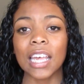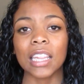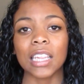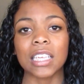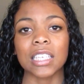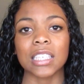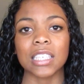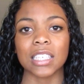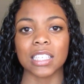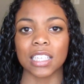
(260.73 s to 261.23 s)

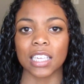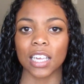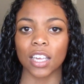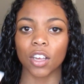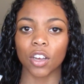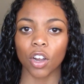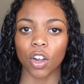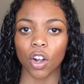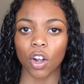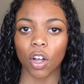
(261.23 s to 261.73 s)
This is the
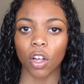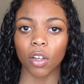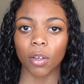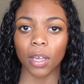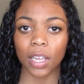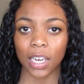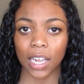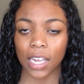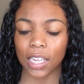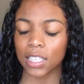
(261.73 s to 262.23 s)
Curl
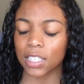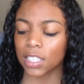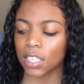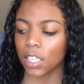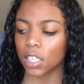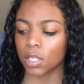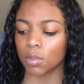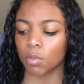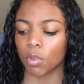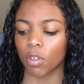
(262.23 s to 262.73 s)
Enhancing
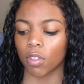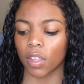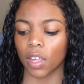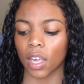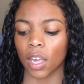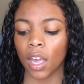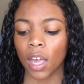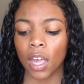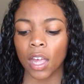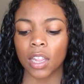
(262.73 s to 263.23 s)

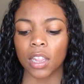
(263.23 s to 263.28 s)
Smoothie.